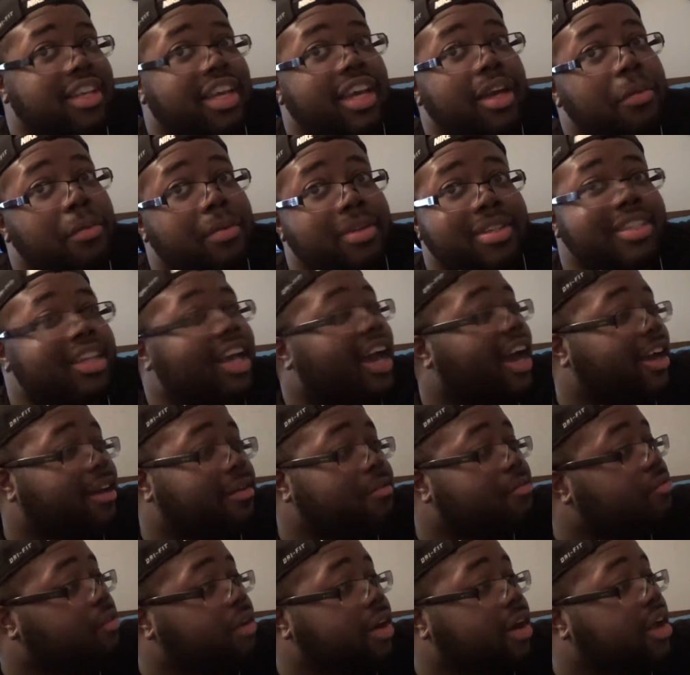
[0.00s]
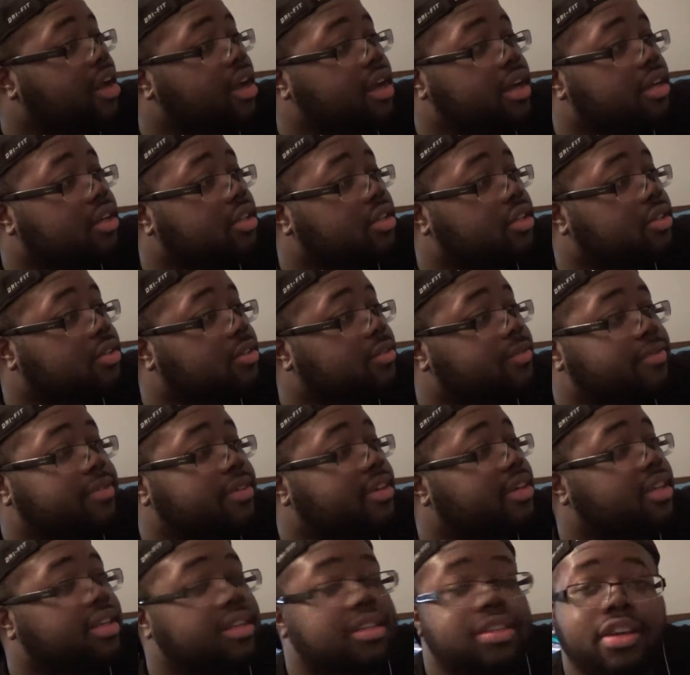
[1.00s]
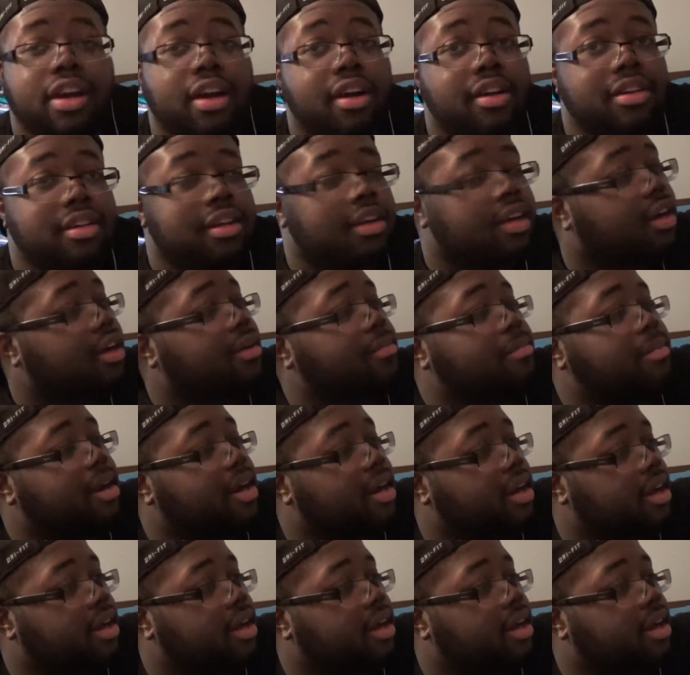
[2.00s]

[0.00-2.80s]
He was not afraid to freaking talk to her,